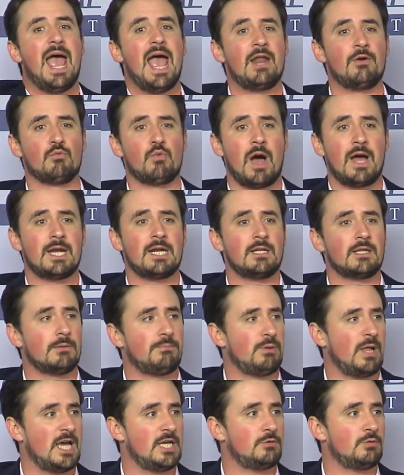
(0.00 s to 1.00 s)
and run into the
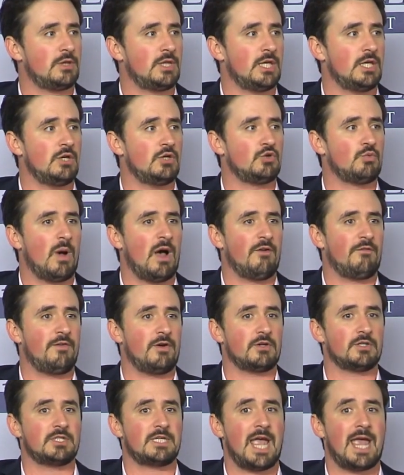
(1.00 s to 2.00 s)
place with the huge
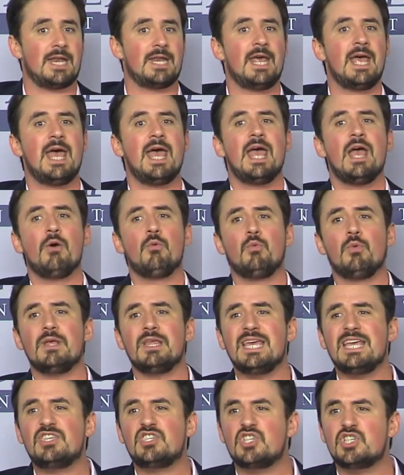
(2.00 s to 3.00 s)
welfare state.
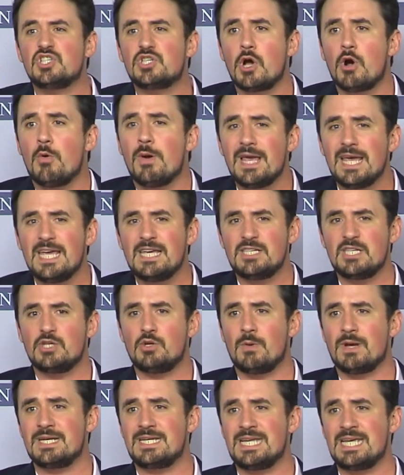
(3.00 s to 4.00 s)
It's so easy
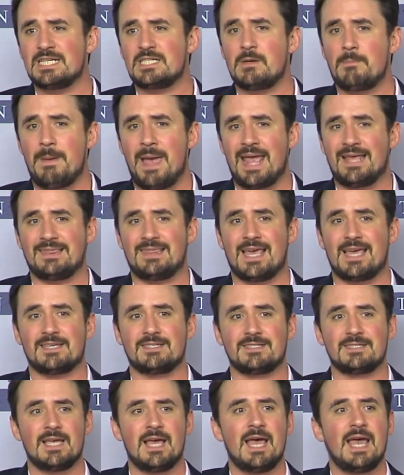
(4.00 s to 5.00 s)
to anticipate
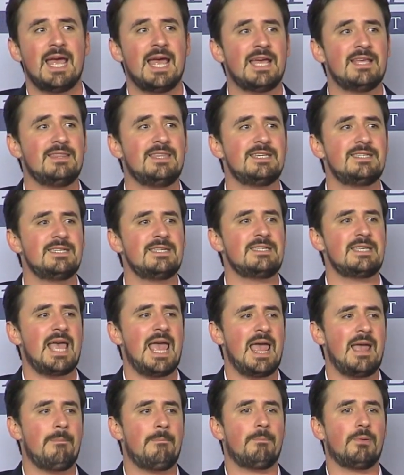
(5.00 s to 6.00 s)
this. It, this is
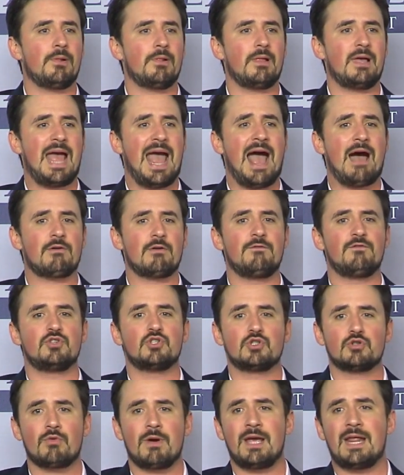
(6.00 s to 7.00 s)
a out of
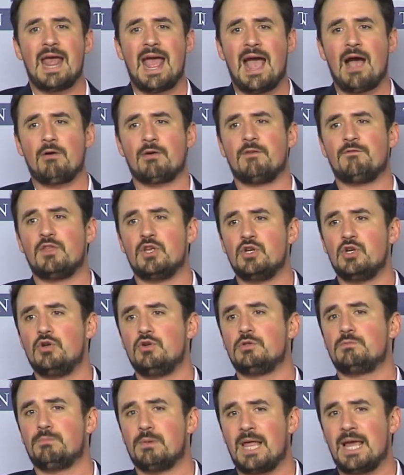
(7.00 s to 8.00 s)
straight out of the
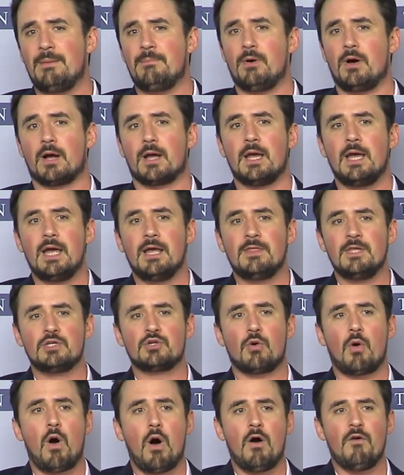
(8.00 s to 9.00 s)
news playbook. These
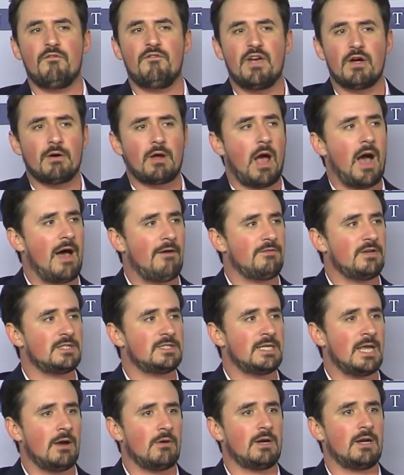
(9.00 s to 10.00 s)
are all very obvious
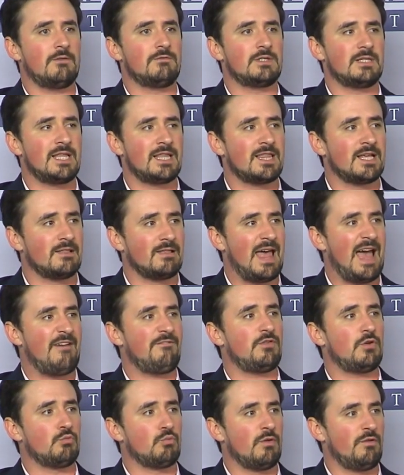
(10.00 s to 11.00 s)
narratives that the
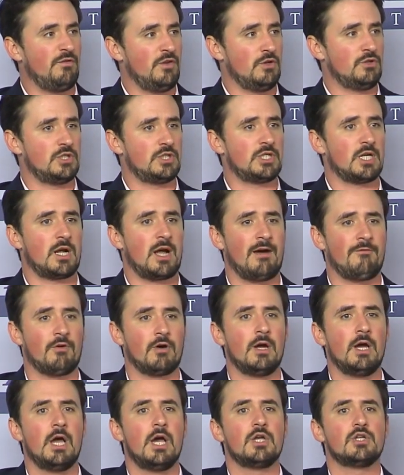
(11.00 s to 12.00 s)
left refuses to cover.
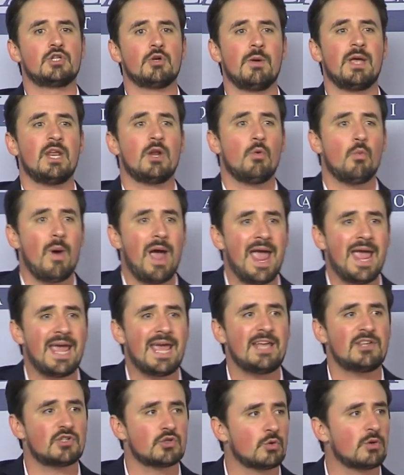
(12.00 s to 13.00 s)
So in a way,
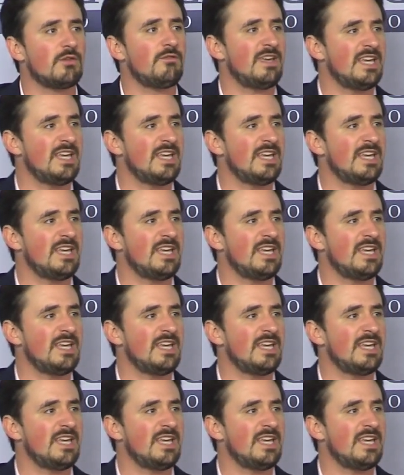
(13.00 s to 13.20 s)
it's sort of